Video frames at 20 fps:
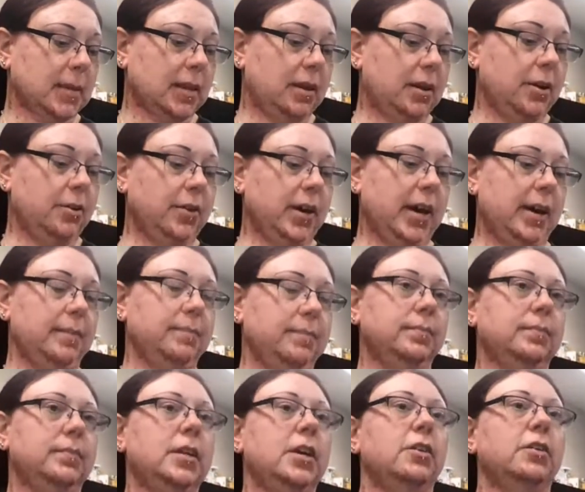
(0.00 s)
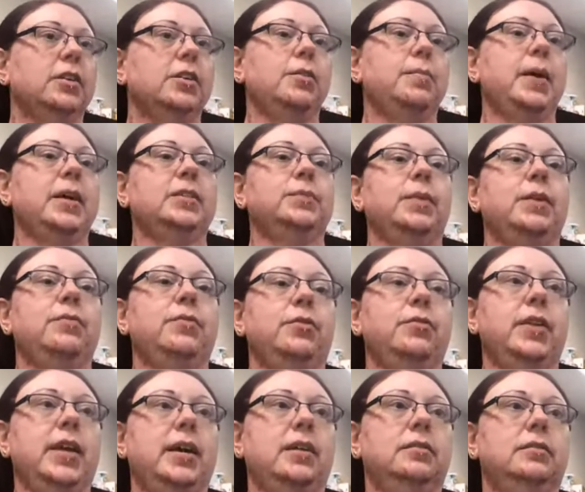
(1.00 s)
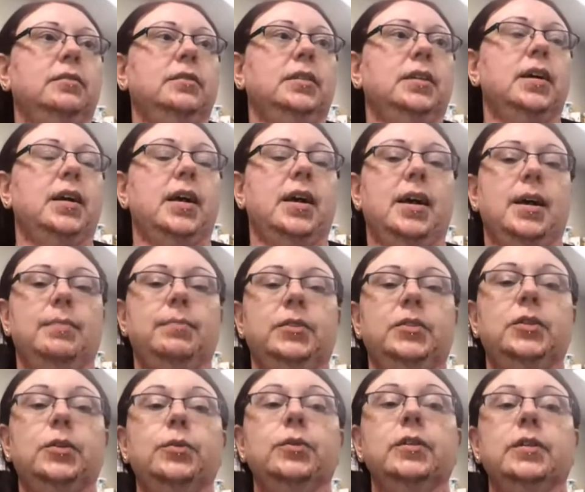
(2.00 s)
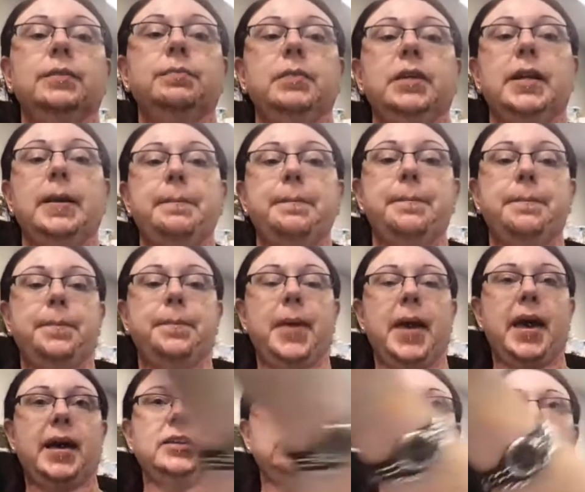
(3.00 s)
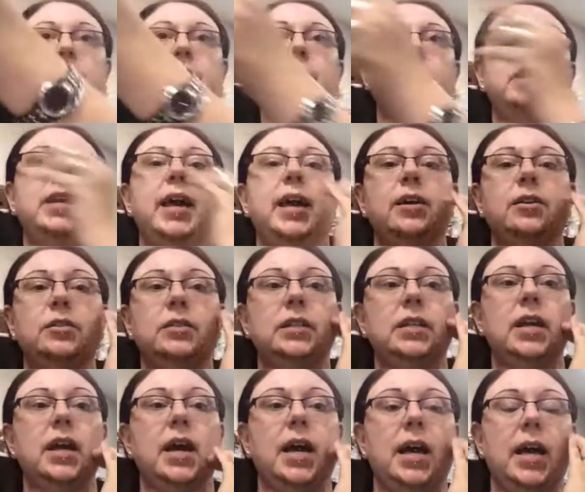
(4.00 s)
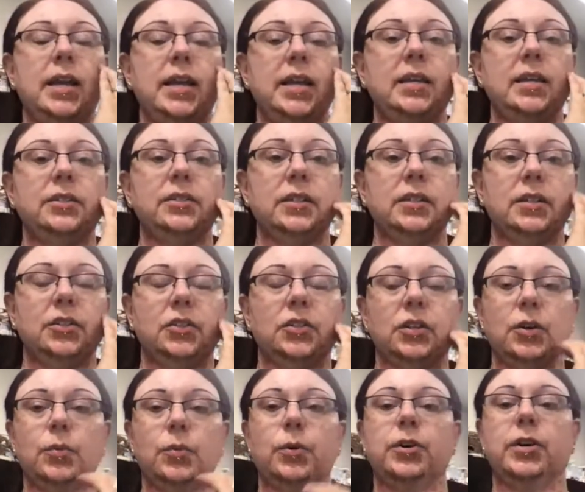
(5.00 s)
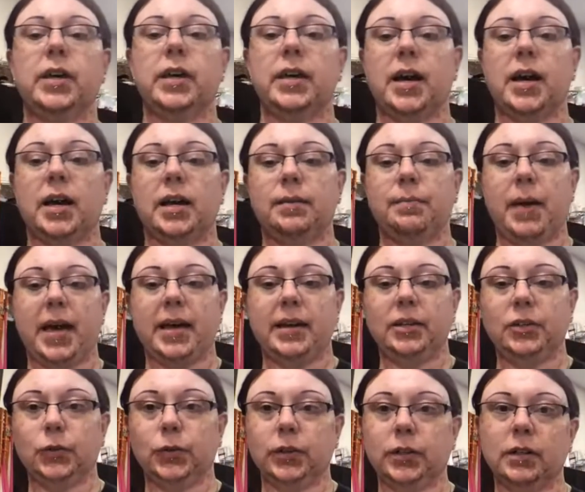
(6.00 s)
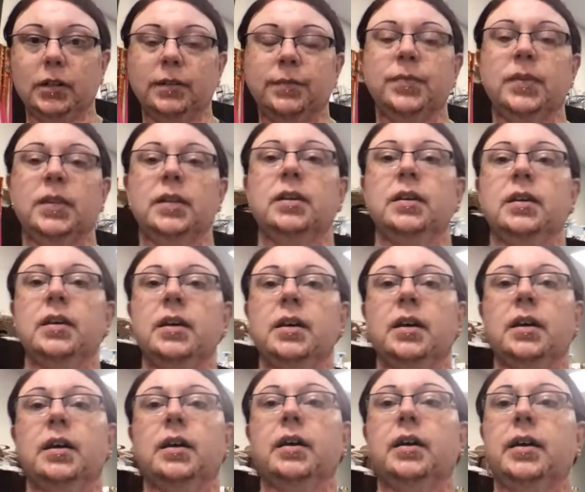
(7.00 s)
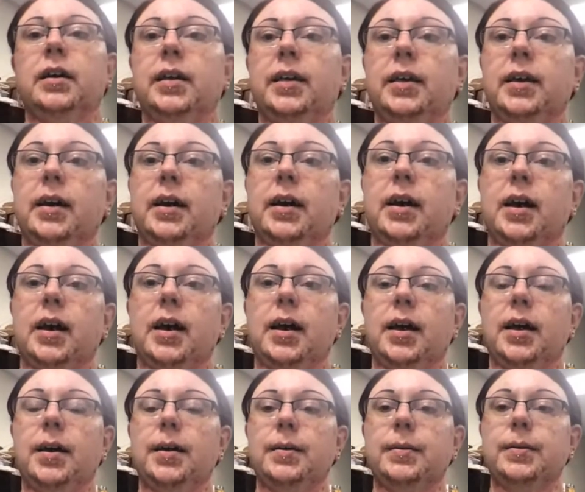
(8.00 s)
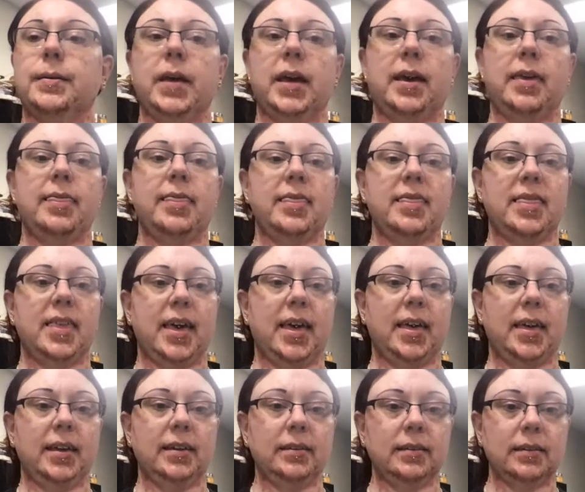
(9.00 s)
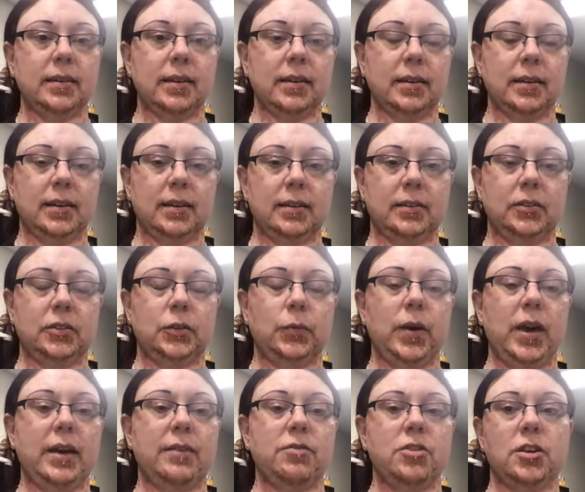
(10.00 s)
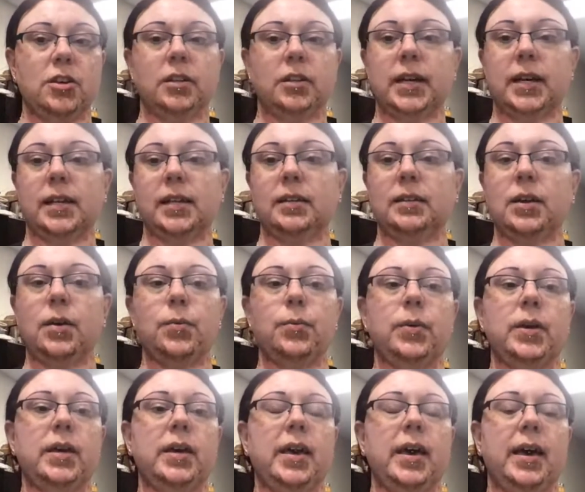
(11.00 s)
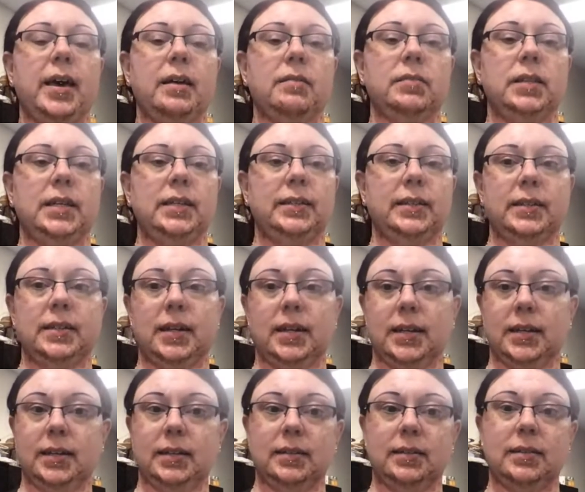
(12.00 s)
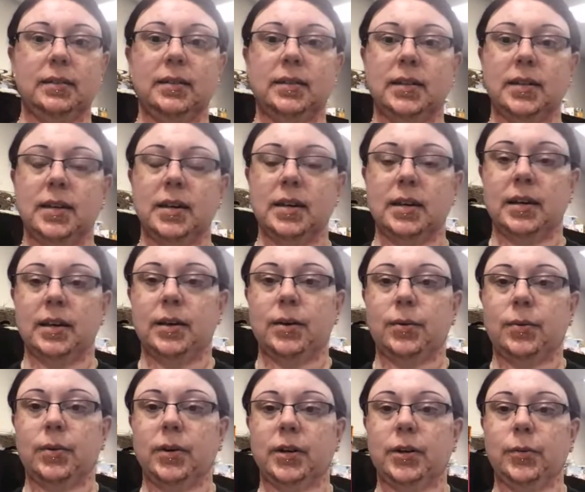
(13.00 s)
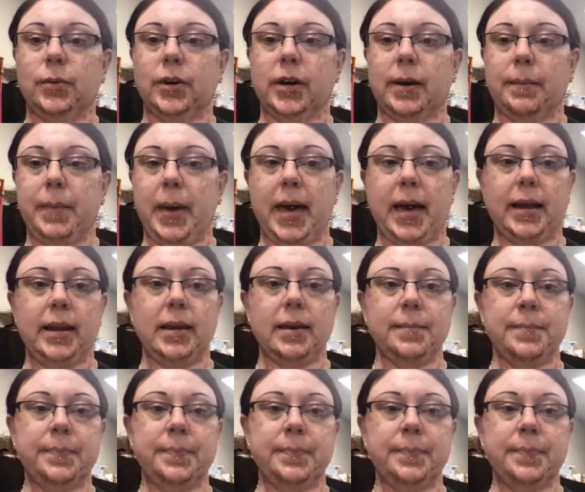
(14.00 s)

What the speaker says: Okay, here, can you pass my phone down? So I'm going to pass the note down. Nikki's going to start working on Patty's order. And then, so we have Jill done, we have Lisa done. We're going to work on Patty.